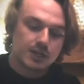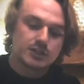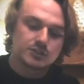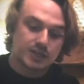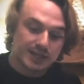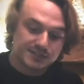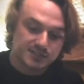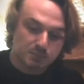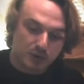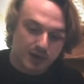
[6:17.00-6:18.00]
To his
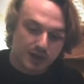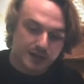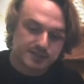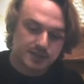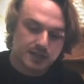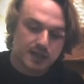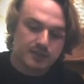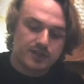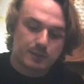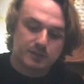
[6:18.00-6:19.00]
surprise,
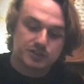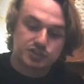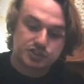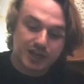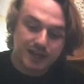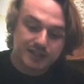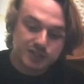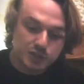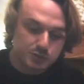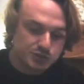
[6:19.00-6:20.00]
there were the shiny
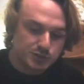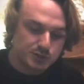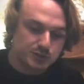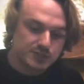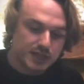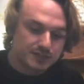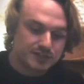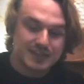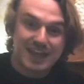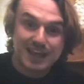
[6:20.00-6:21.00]
new shoes that
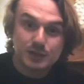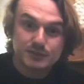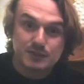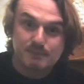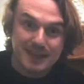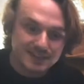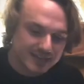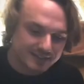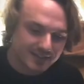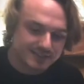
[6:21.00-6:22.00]
the elves had made
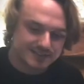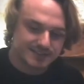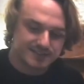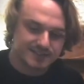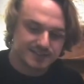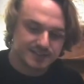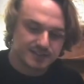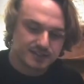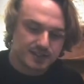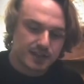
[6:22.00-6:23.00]
that night.
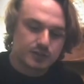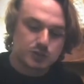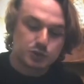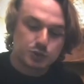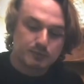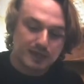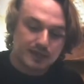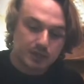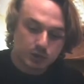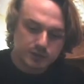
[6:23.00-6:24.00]
The
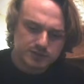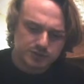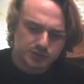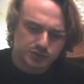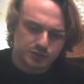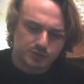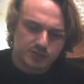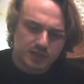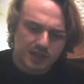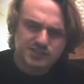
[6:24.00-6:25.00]
shoemaker looked at the shoes,
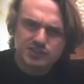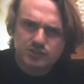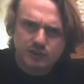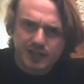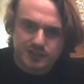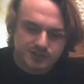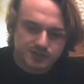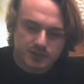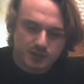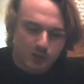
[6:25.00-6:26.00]
astonished,
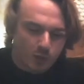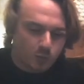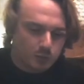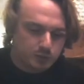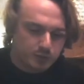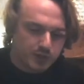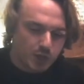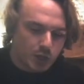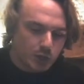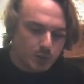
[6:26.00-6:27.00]
wondering
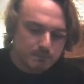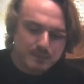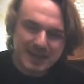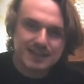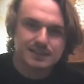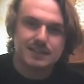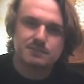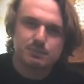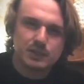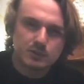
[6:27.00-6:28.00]
who had made these
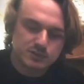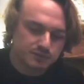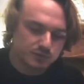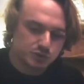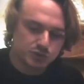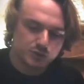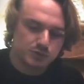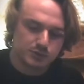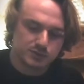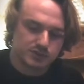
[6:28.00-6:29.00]
beautiful
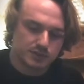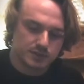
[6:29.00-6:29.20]
shoes.